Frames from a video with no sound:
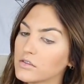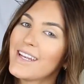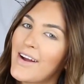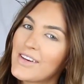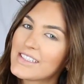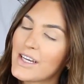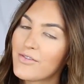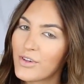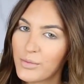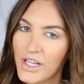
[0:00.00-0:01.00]
Now it is
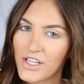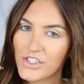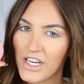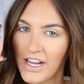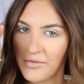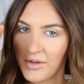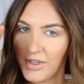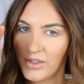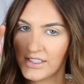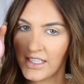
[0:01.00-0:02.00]
time for blush, and I'm going to be
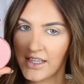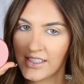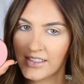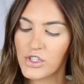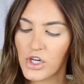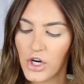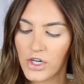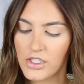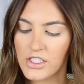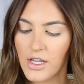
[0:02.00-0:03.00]
using this
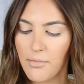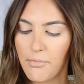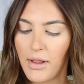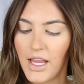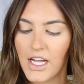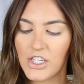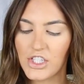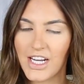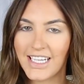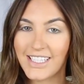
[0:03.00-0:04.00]
Tarte
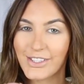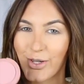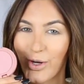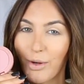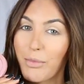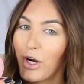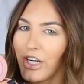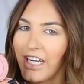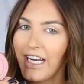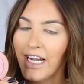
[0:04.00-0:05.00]
blush, and it is called
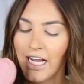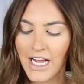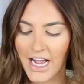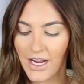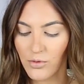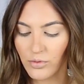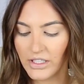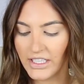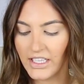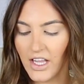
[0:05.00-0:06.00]
Party. I
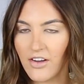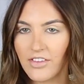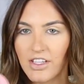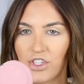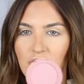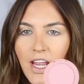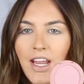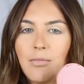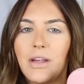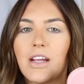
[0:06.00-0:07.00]
really love the
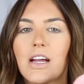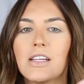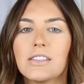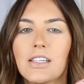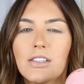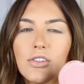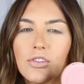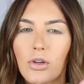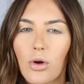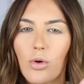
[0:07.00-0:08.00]
shade because it's
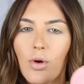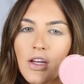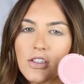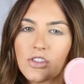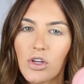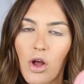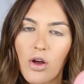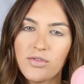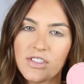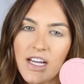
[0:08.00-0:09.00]
so
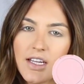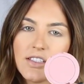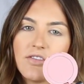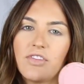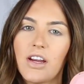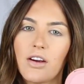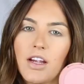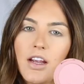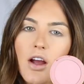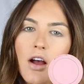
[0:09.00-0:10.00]
soft and it's
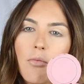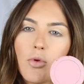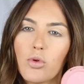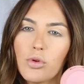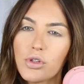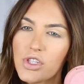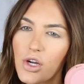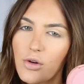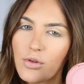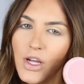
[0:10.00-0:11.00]
very cool
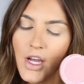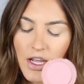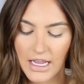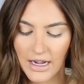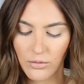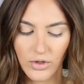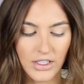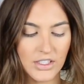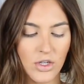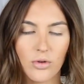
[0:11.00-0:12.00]
toned, and I
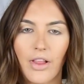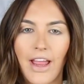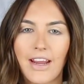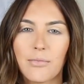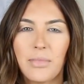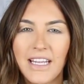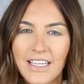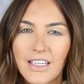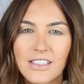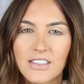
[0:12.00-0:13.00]
really don't like
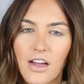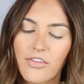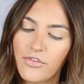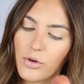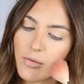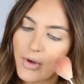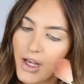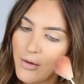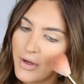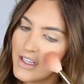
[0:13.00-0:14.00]
pinky stuff for
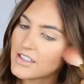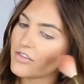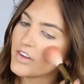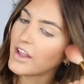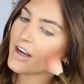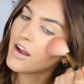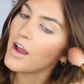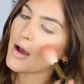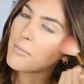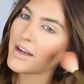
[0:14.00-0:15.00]
me because I feel like
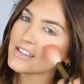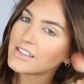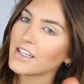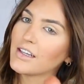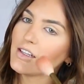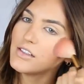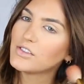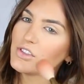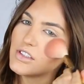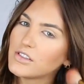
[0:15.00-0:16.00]
my skin
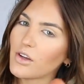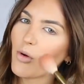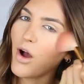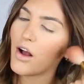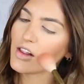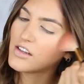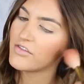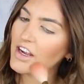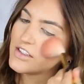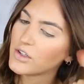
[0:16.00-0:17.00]
is just so
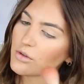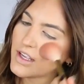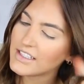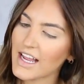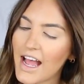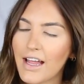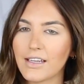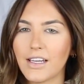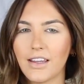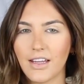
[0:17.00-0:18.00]
olive. I don't like to add
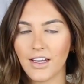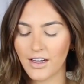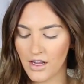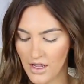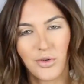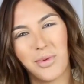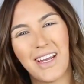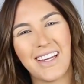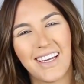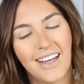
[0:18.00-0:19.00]
anything too
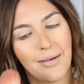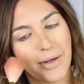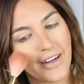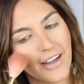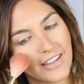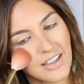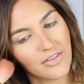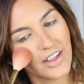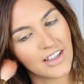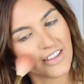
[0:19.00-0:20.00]
pinky because I
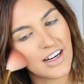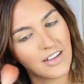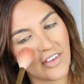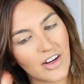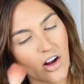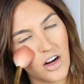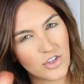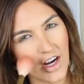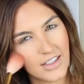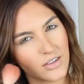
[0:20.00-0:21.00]
feel like it kind of like
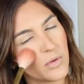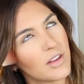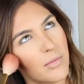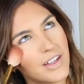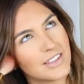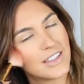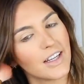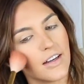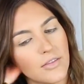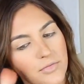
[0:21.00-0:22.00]
contrasts with my
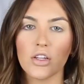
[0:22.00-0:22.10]
skin.